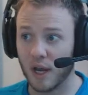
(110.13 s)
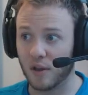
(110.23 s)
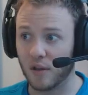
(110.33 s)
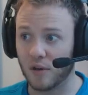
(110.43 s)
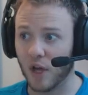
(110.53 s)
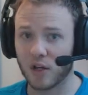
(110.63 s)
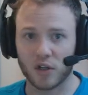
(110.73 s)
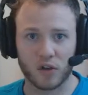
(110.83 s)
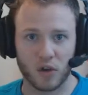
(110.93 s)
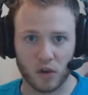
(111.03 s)
in not
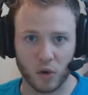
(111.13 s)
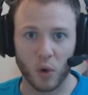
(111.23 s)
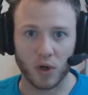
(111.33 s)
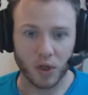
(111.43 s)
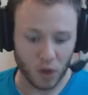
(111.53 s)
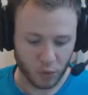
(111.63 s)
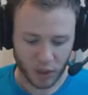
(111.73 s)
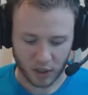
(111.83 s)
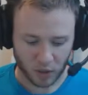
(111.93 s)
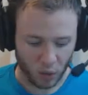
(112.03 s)
just Thor 2,
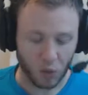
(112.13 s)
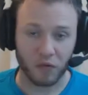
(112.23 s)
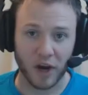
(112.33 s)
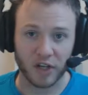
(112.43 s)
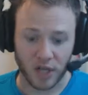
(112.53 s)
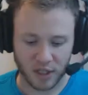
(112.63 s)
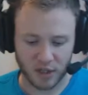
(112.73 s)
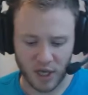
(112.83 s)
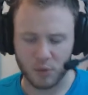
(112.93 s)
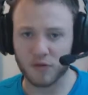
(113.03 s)
but like the whole franchise
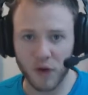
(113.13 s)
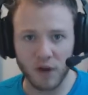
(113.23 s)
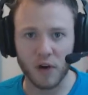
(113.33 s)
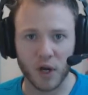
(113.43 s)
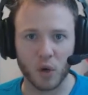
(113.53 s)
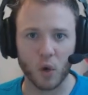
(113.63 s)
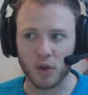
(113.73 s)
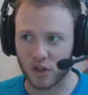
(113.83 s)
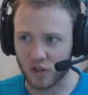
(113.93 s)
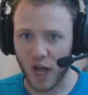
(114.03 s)
today. It was very, very
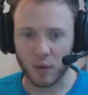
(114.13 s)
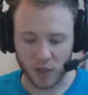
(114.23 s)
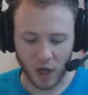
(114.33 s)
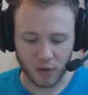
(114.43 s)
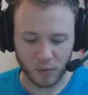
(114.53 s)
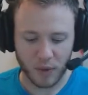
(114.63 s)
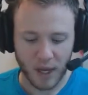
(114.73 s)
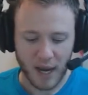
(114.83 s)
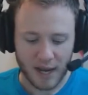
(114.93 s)
cool, and the style was awesome.